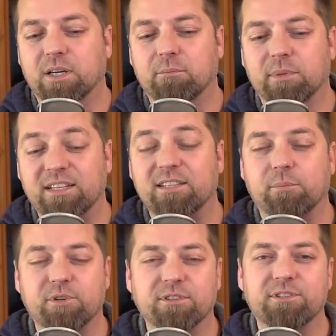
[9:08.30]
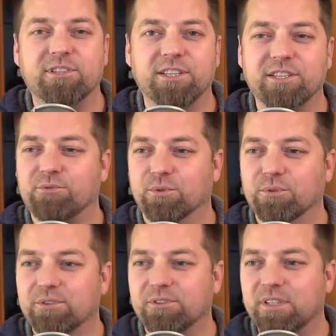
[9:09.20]
exceptions to these
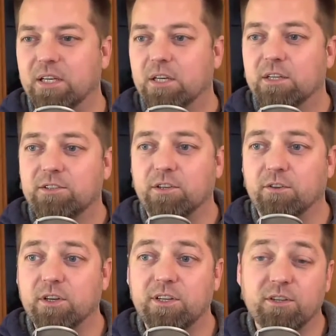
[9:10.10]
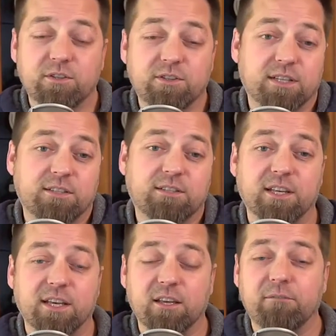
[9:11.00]
rules. So the good news is
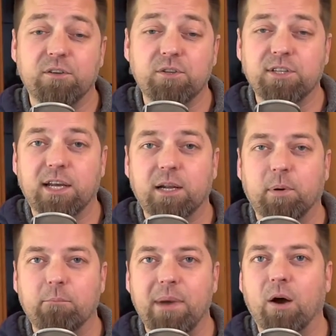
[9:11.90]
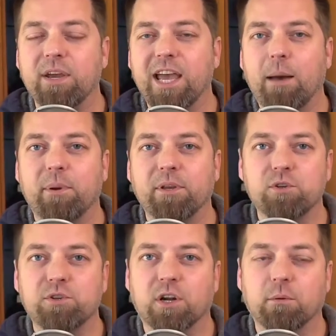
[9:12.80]
that if you stand up a MAUI app and you
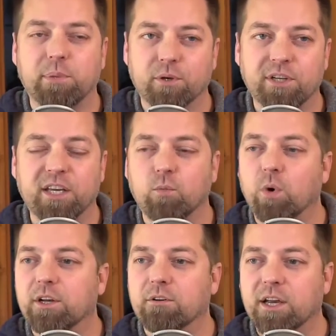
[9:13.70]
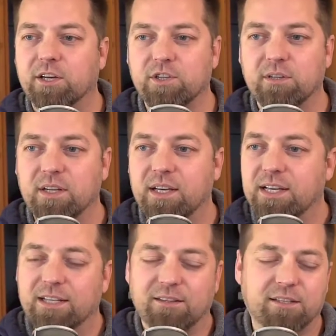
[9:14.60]
start building in one direction,
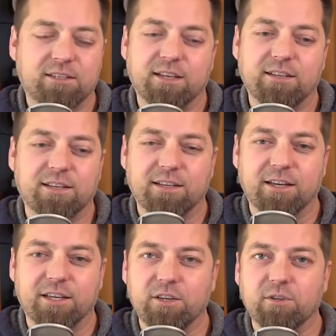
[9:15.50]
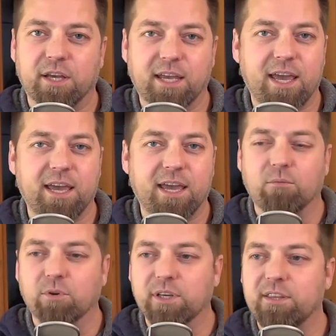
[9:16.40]
let's say that you like, hey, I
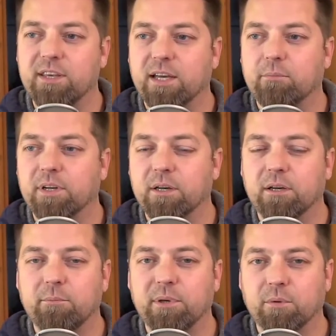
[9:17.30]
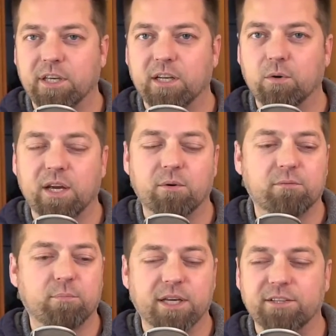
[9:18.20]
really think I'm going to be able to get away
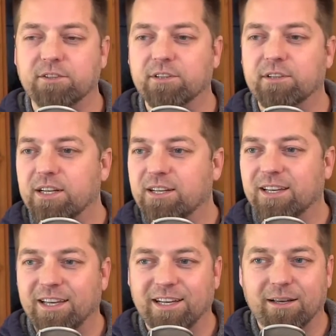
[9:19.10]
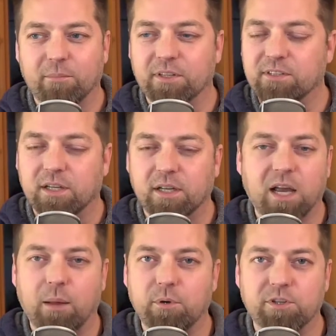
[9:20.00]
with Blazor and it's going to
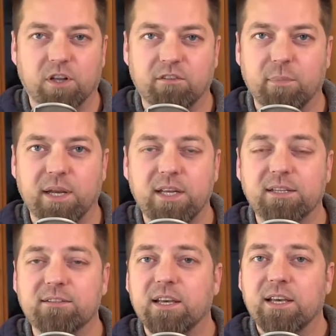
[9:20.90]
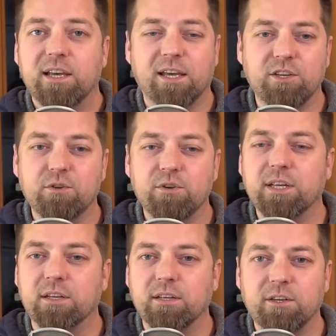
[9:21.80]
accomplish all of my needs. And you
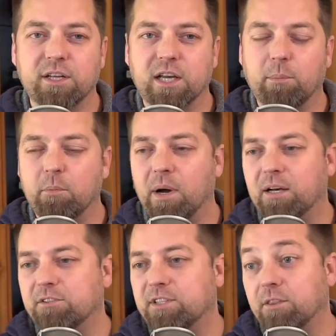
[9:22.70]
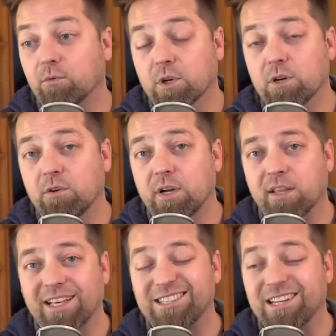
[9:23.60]
get a couple miles down the road and
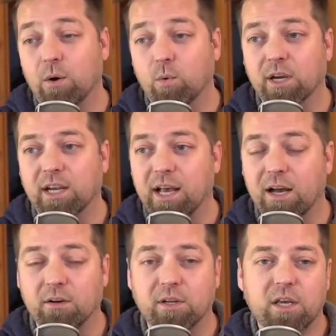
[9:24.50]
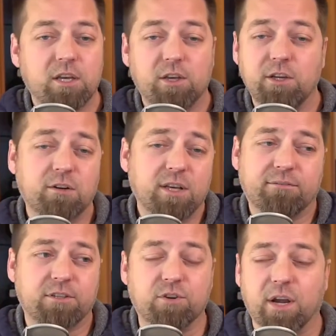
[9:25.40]
that's not working out. You don't have
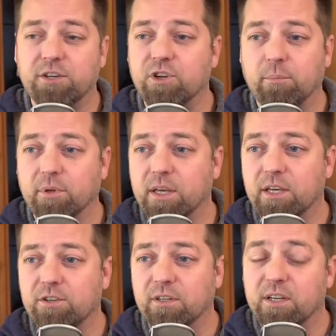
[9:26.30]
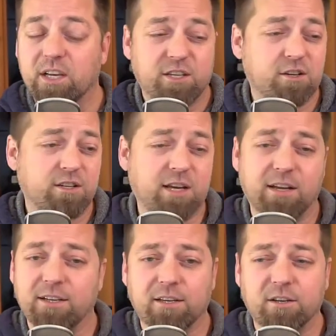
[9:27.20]
to trash your application. Your
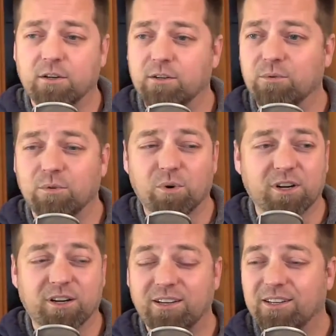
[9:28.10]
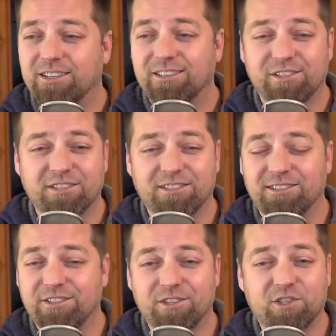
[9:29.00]
.NET code will work just
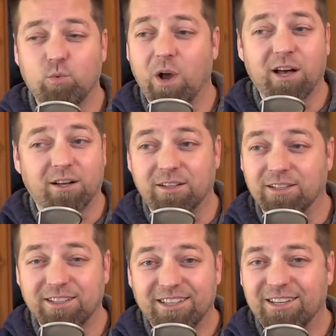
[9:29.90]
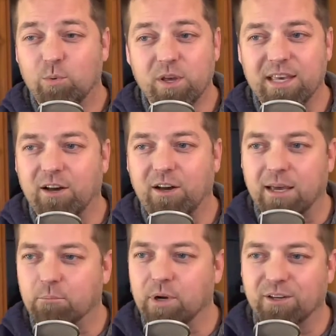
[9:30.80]
swell without
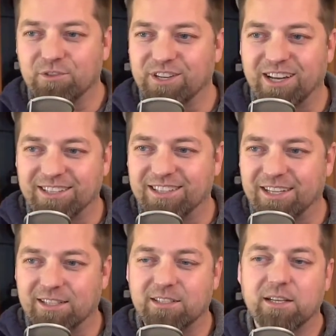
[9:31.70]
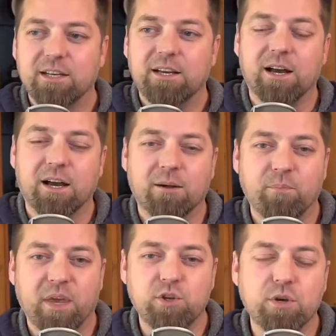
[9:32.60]
that browser context.
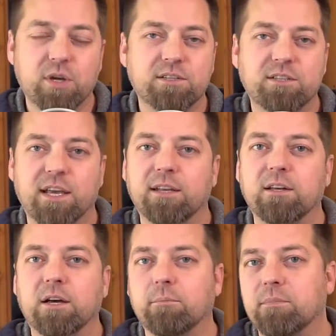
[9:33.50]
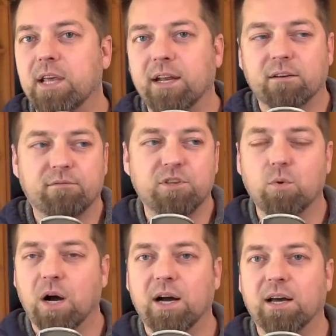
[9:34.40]
And you can stand up native
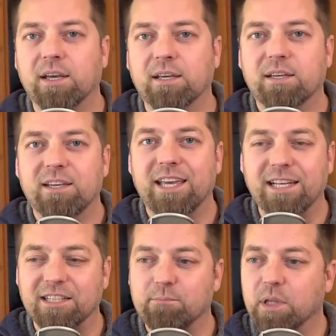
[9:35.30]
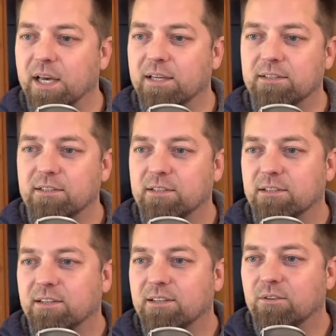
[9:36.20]
UI in its place
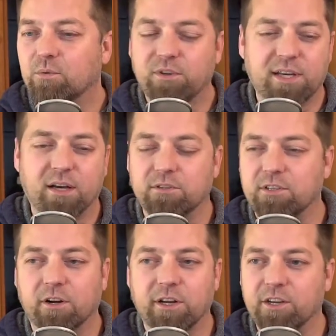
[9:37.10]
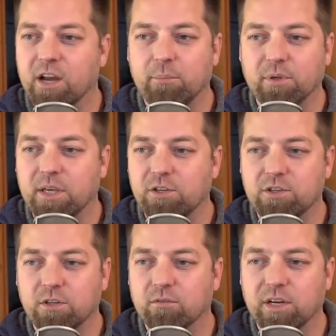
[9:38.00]
without starting your
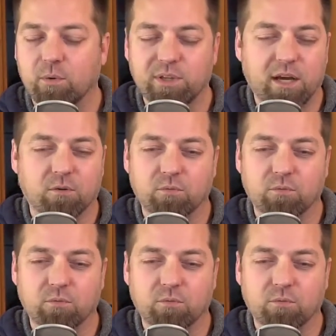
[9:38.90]
application over again, without